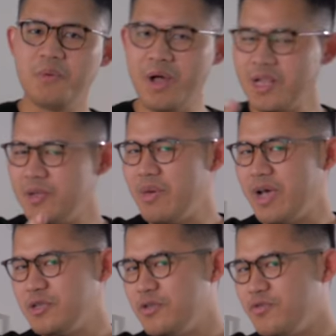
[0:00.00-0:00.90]
Welcome
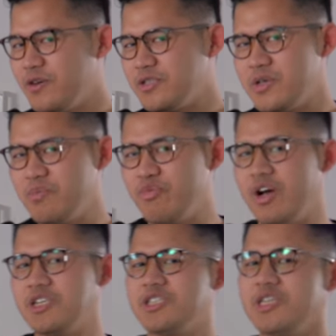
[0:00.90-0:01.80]
back to the first
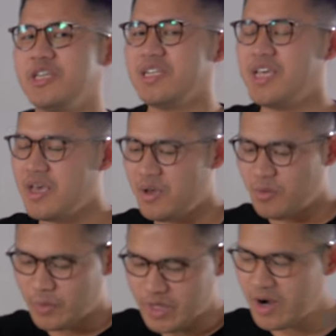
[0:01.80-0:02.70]
impression.
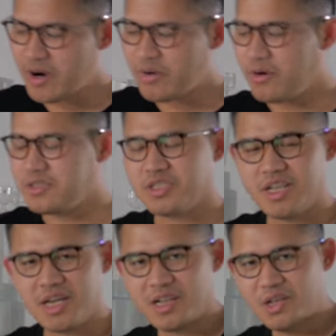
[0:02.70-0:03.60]
We are going to
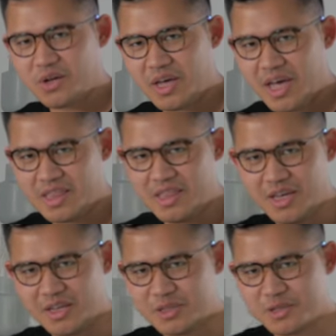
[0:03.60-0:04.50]
take a look at
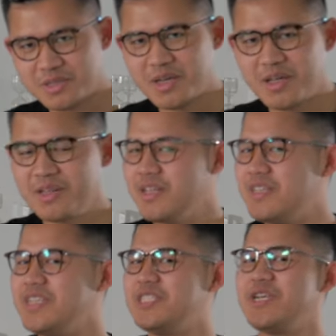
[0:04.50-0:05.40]
this, the
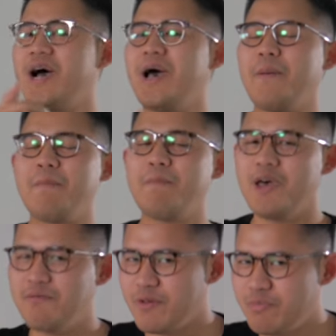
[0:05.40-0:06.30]
DJI
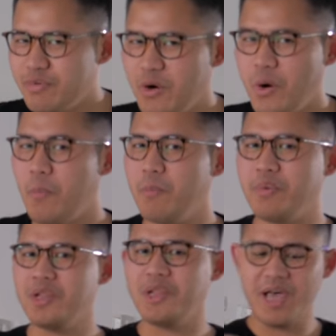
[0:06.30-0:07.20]
Mavic Pro
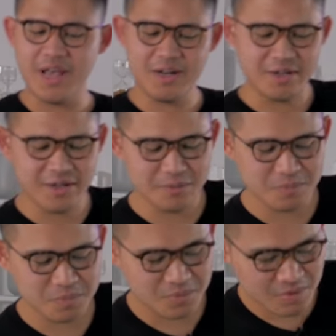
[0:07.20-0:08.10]

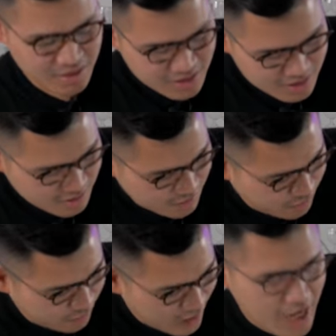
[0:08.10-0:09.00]
Platinum
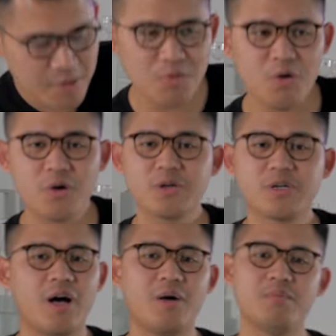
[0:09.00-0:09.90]
Fly More
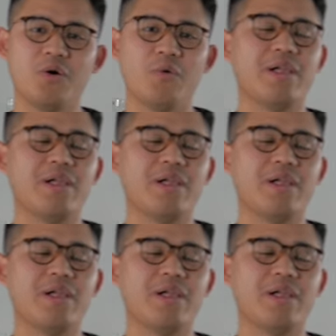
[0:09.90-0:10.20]
Combo.